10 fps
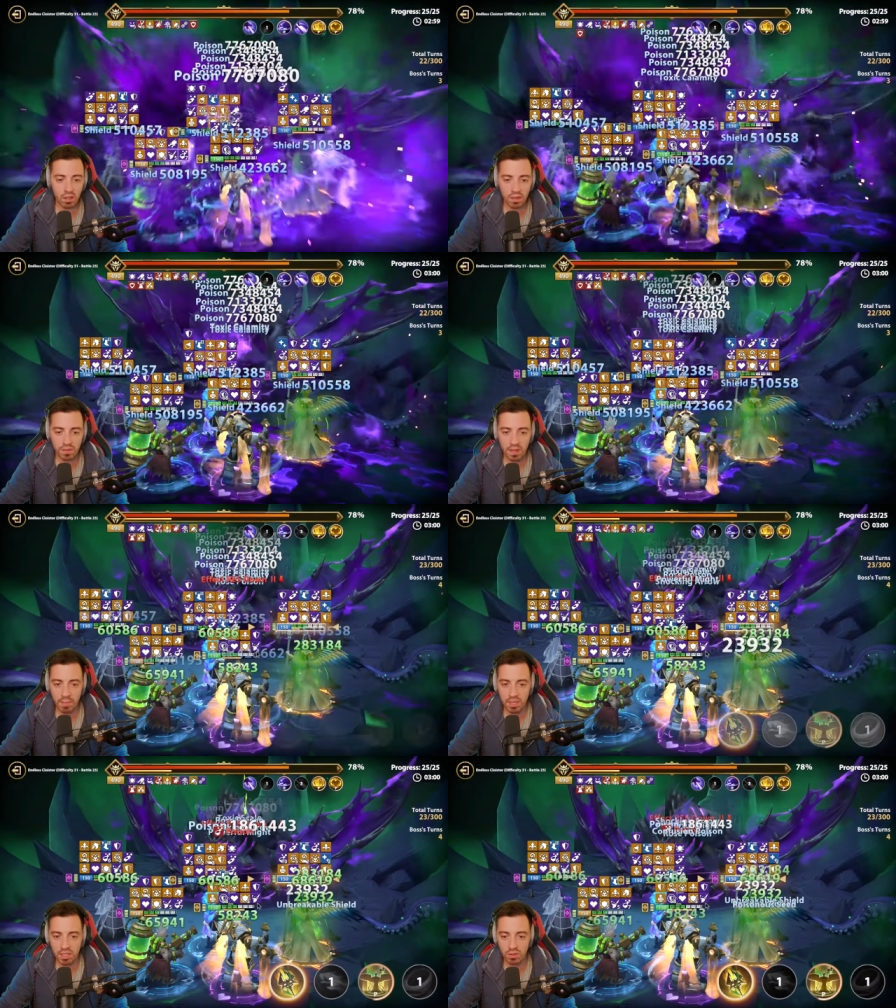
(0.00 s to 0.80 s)
of
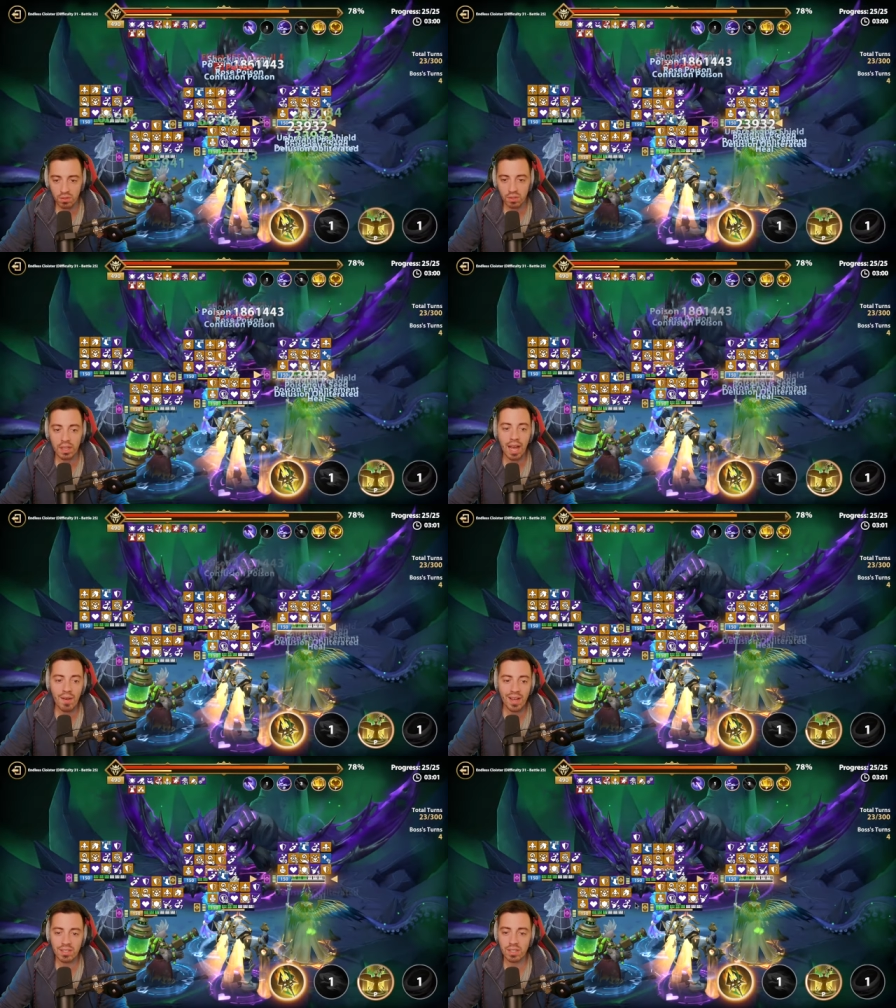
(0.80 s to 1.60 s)
damage. So now
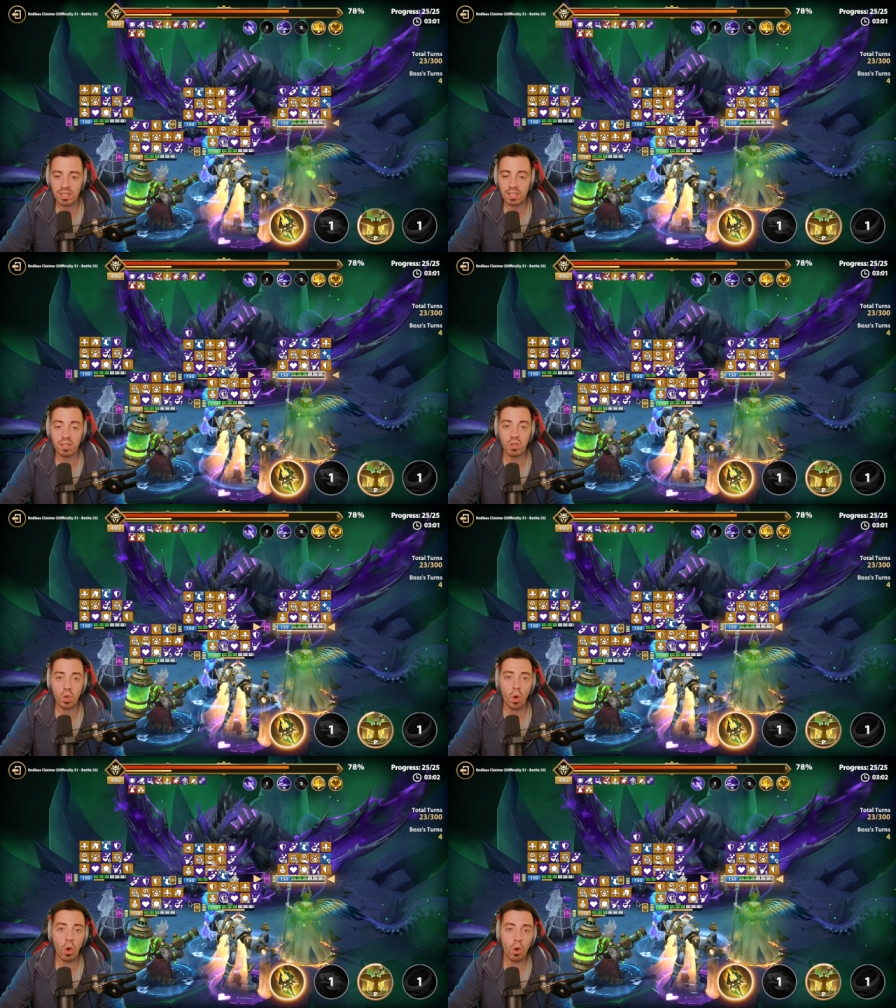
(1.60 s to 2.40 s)
as you can see
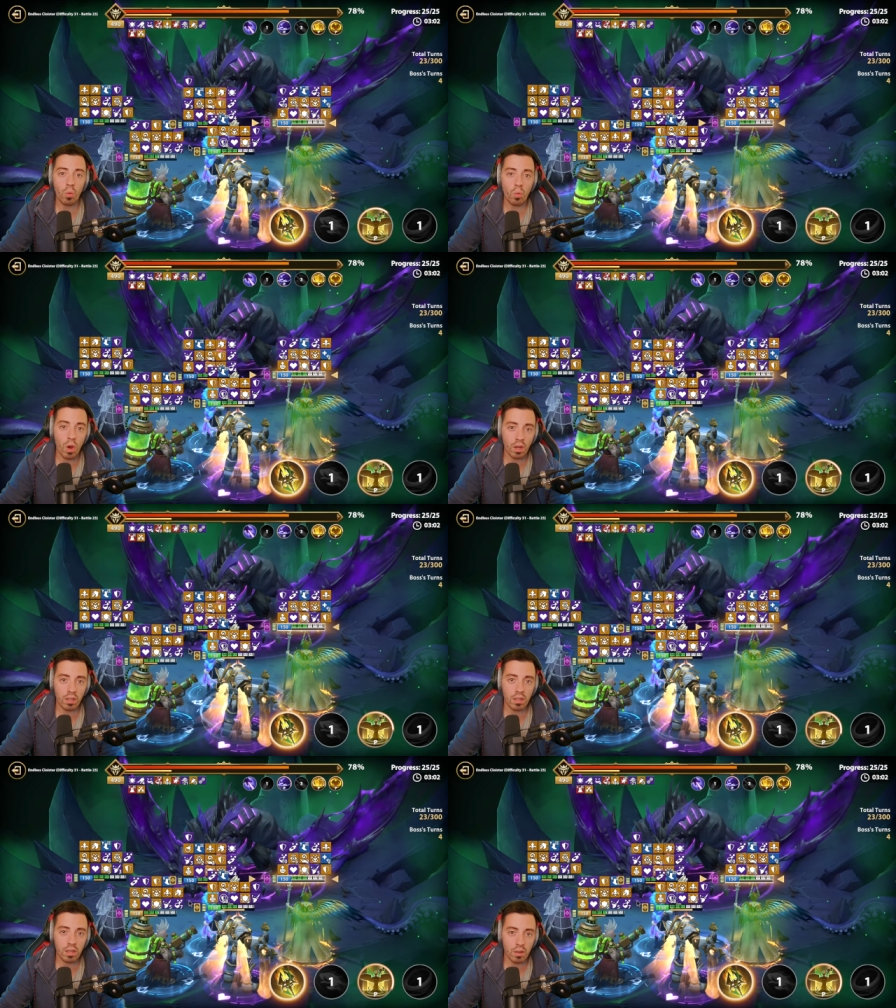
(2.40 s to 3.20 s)
no
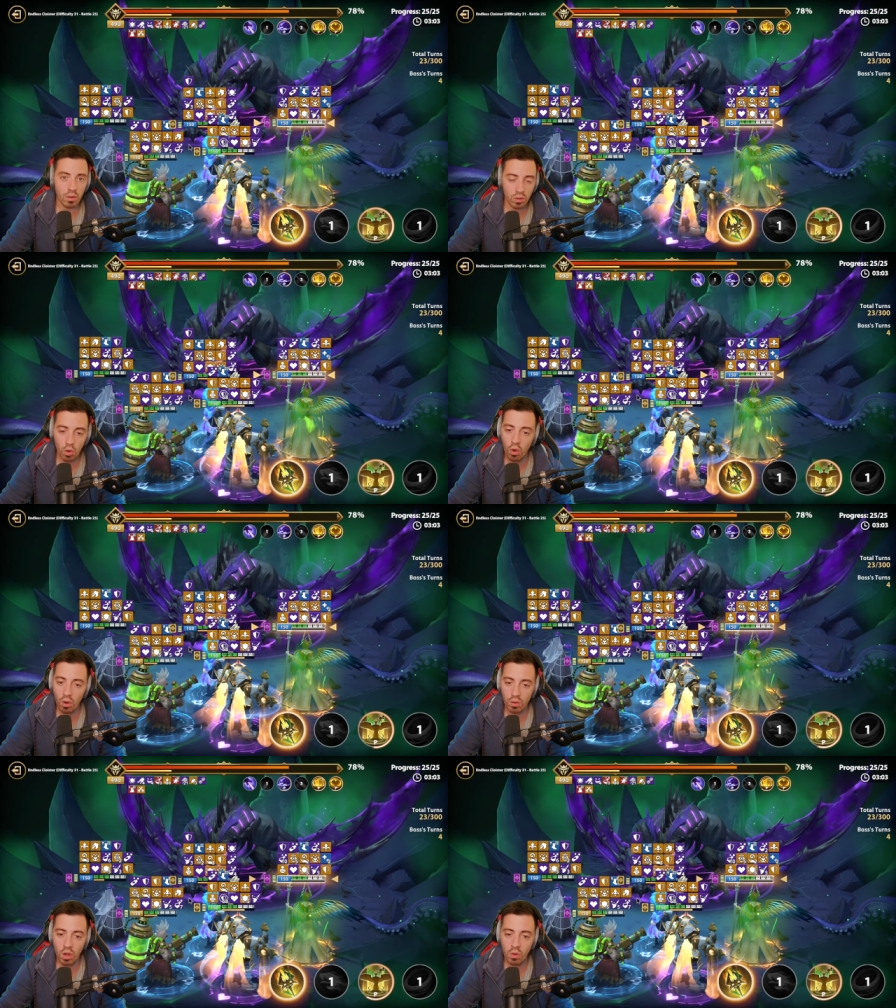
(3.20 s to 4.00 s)
one no
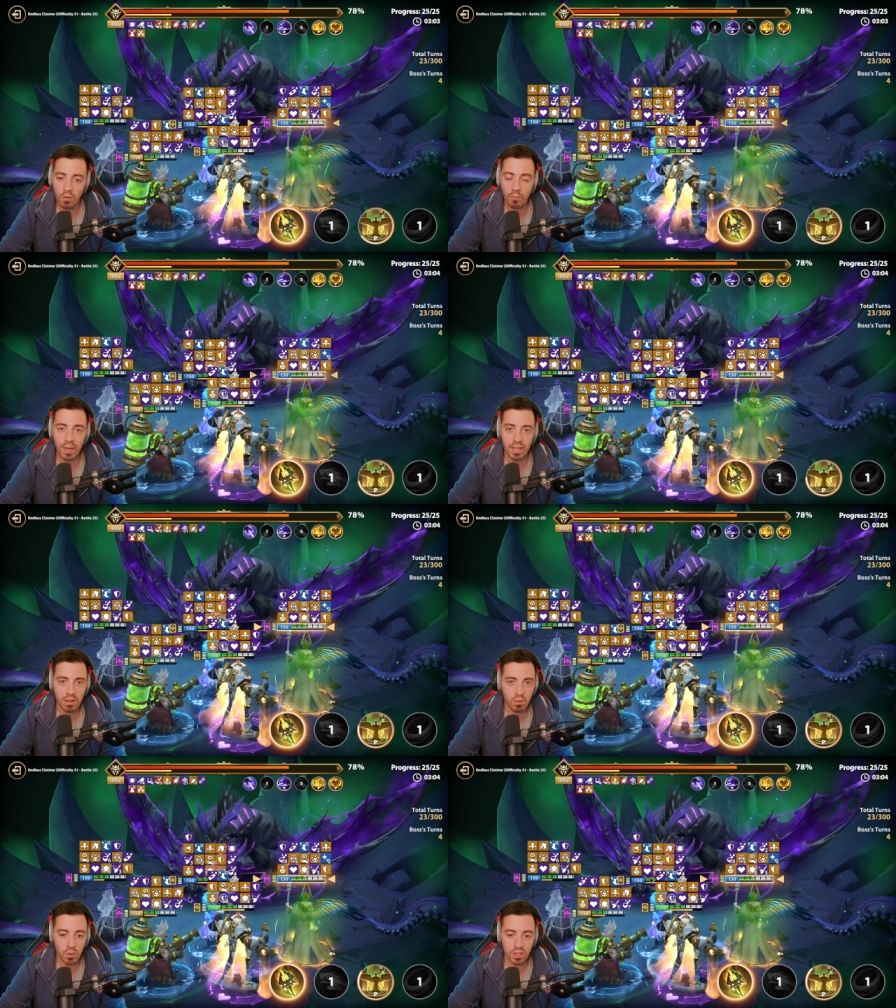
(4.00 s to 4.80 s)
none of my
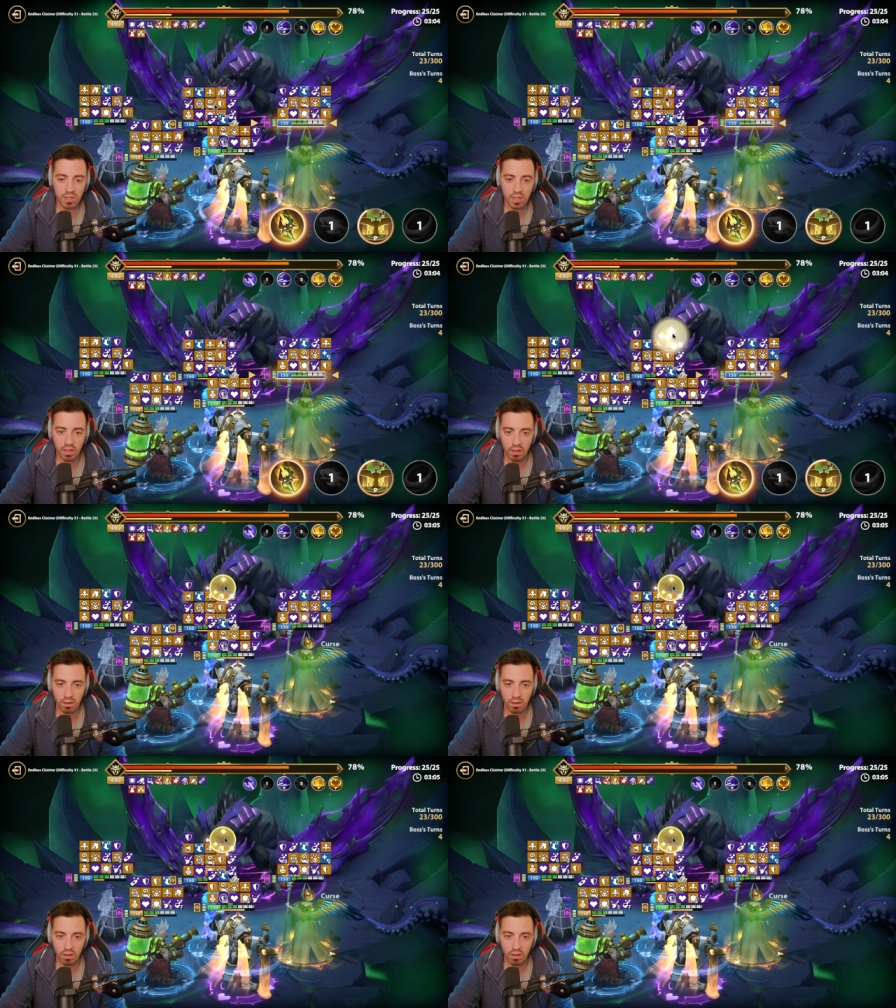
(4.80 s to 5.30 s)
hero is dead.